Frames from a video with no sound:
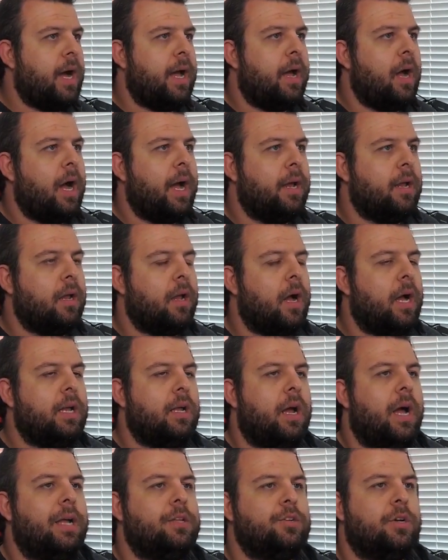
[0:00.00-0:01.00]

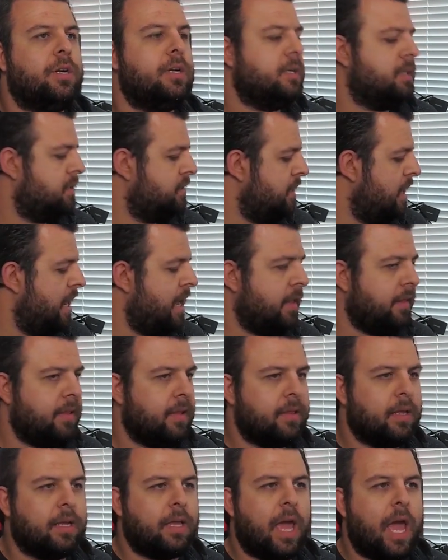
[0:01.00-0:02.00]
I don't understand
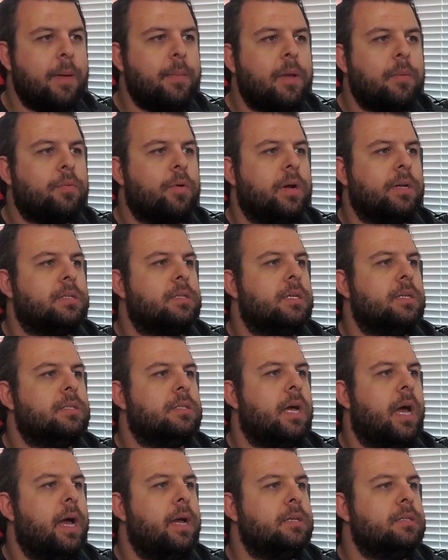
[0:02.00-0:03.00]
that the gaming press
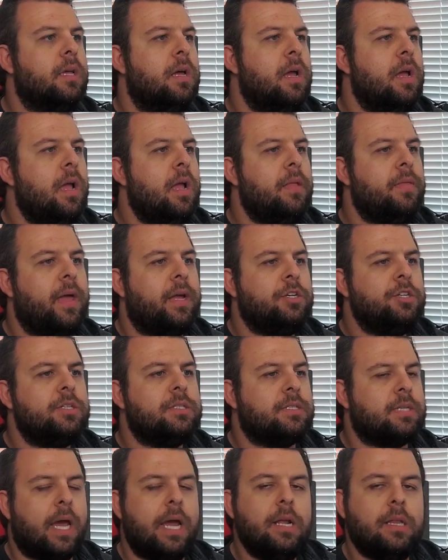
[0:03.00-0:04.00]
these days, they
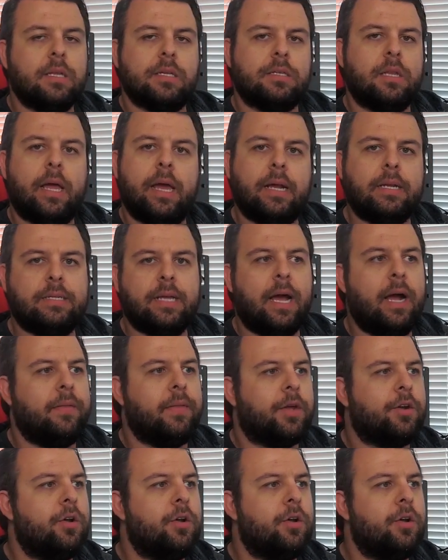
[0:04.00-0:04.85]
just take this laying down.